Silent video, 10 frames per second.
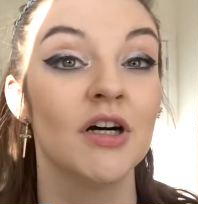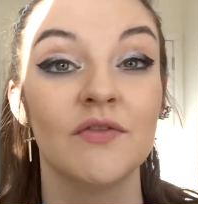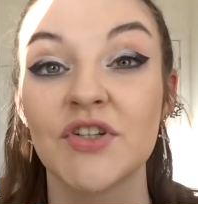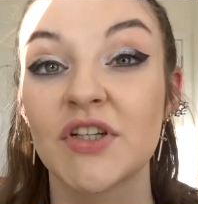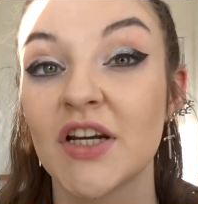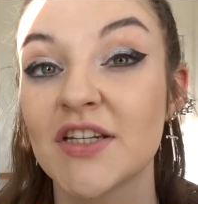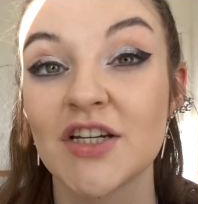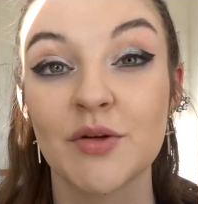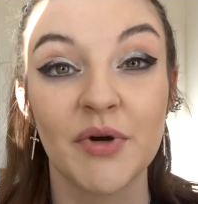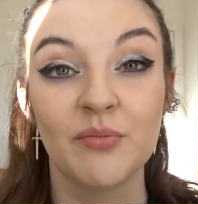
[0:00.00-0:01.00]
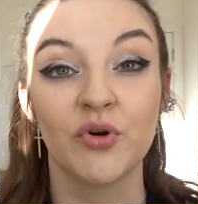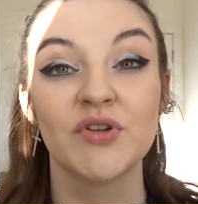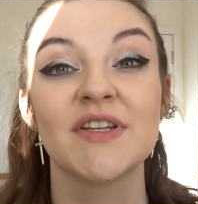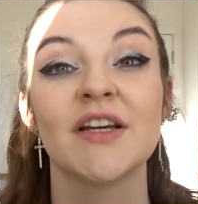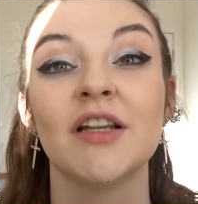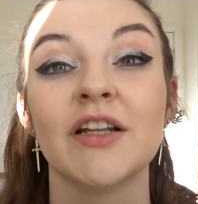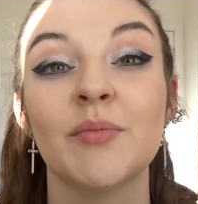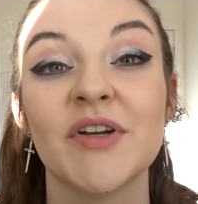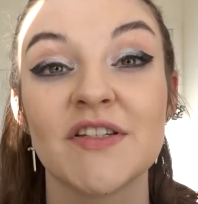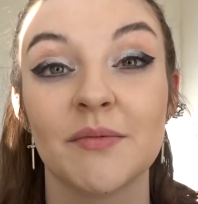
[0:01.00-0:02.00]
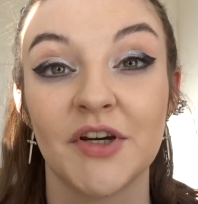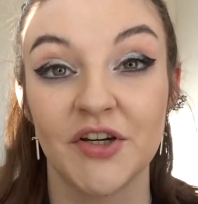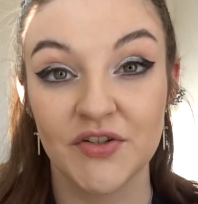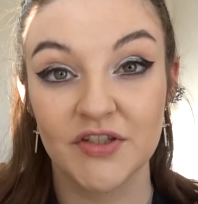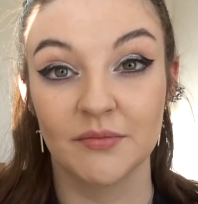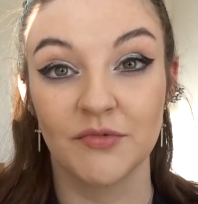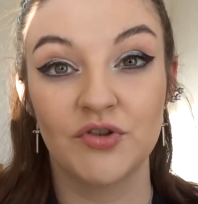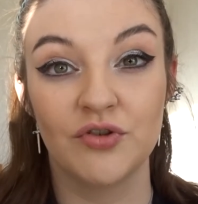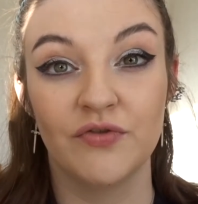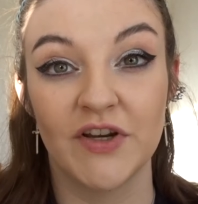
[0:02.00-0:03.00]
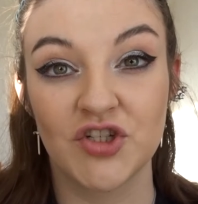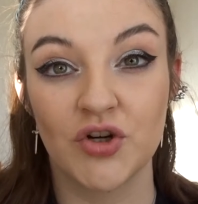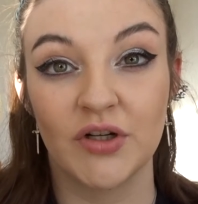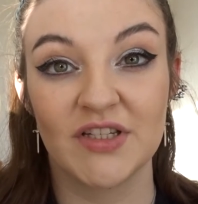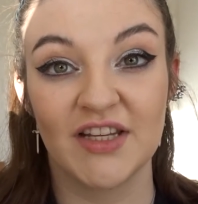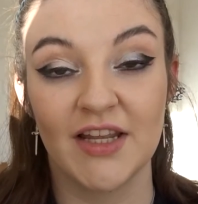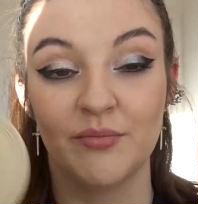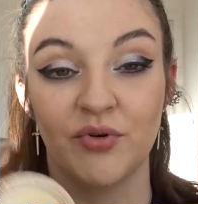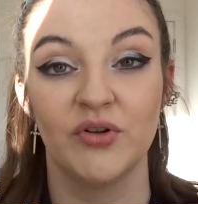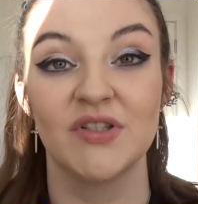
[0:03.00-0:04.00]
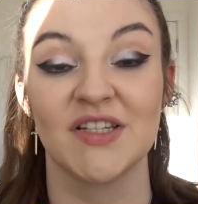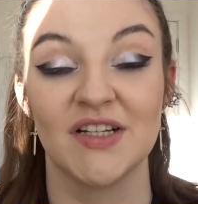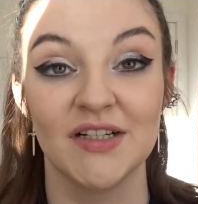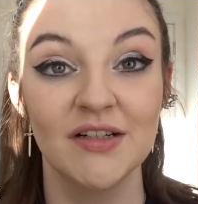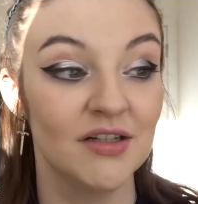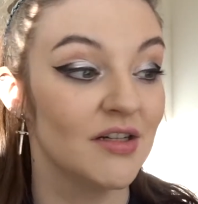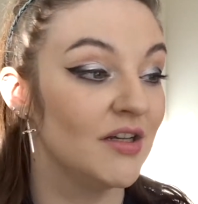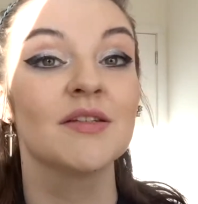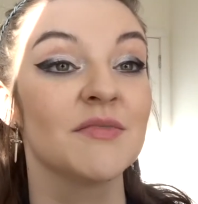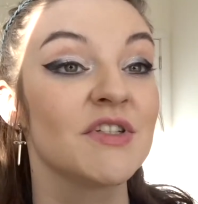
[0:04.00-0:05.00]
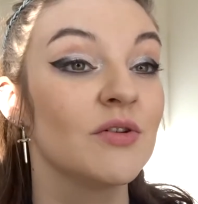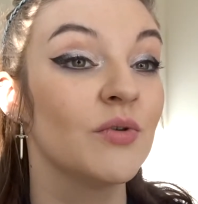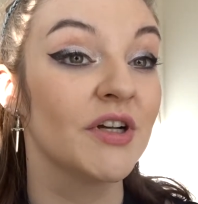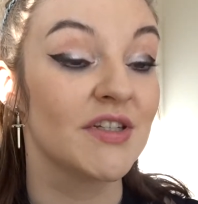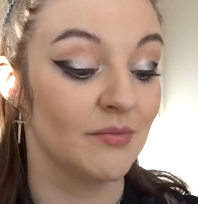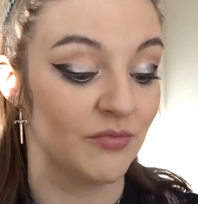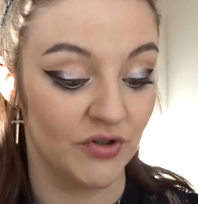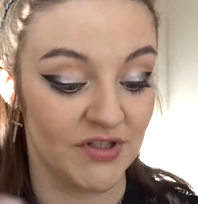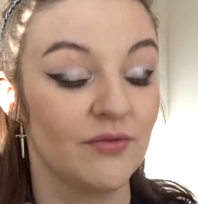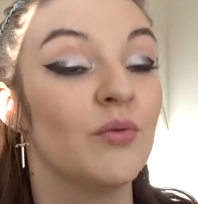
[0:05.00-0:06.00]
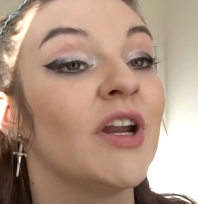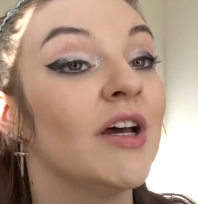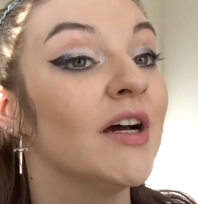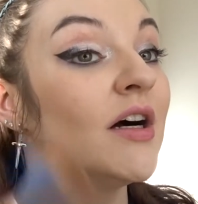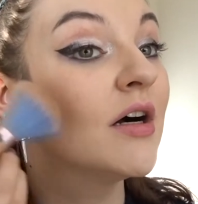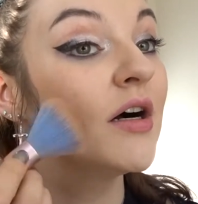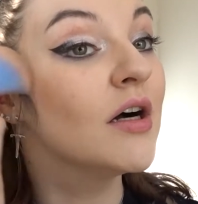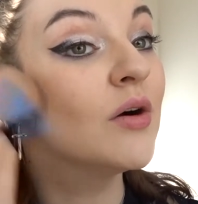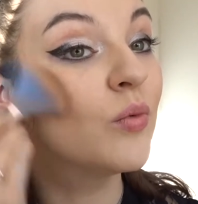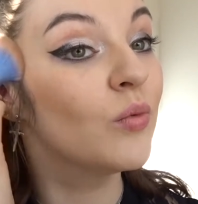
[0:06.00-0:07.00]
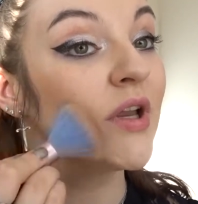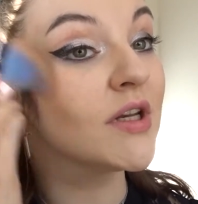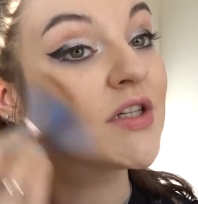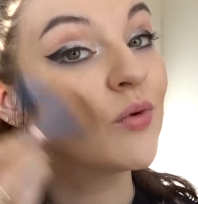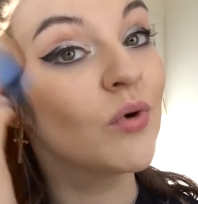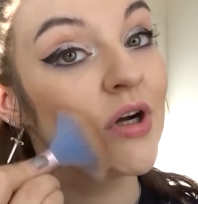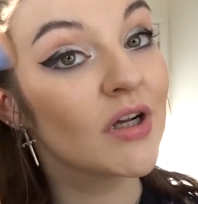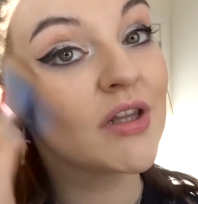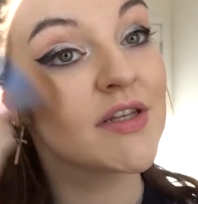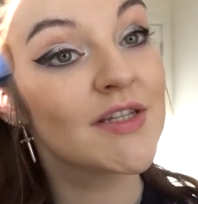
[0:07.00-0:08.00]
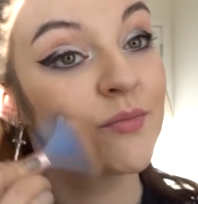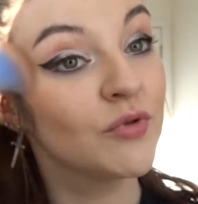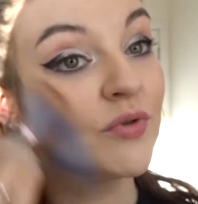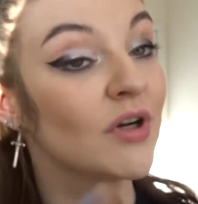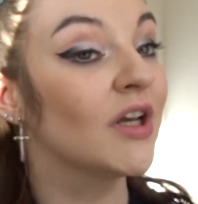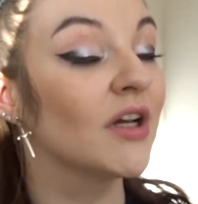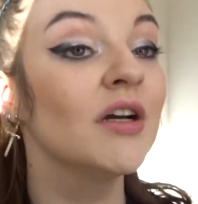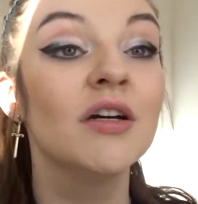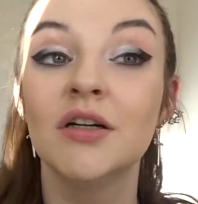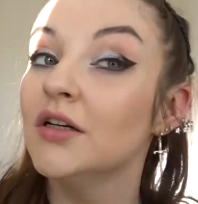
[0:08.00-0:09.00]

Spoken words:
I'm just going to touch up my bronzing a little bit, so I'm going to use some Too Faced Chocolate Soleil bronzer, because I'm still wearing some bronzer from when I went to work this morning.